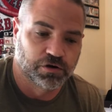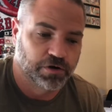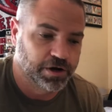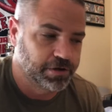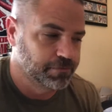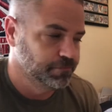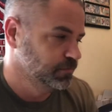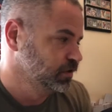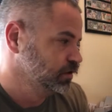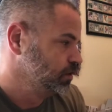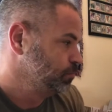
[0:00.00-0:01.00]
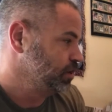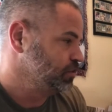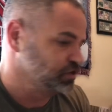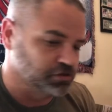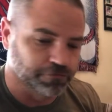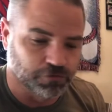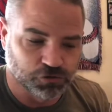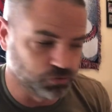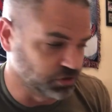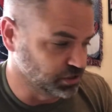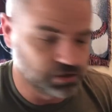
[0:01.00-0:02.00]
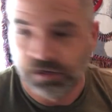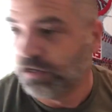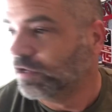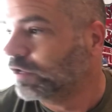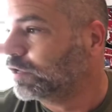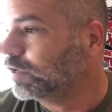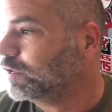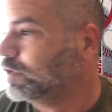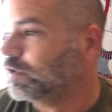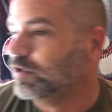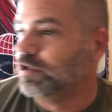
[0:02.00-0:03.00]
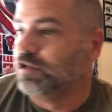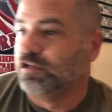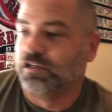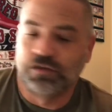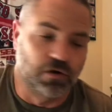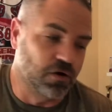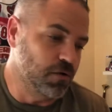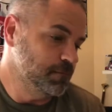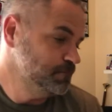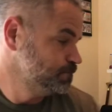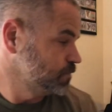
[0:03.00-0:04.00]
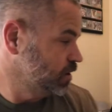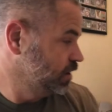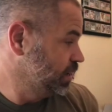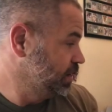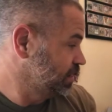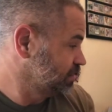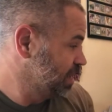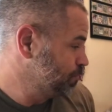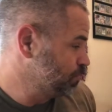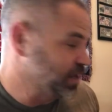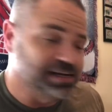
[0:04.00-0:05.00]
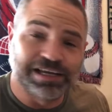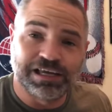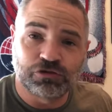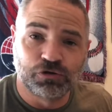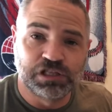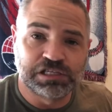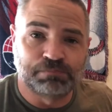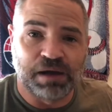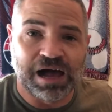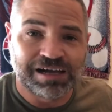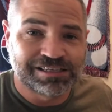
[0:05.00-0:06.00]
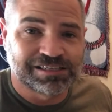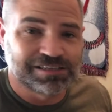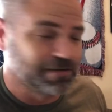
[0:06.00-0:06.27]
right now, but just the first week. So uh, next up, I need to get through this box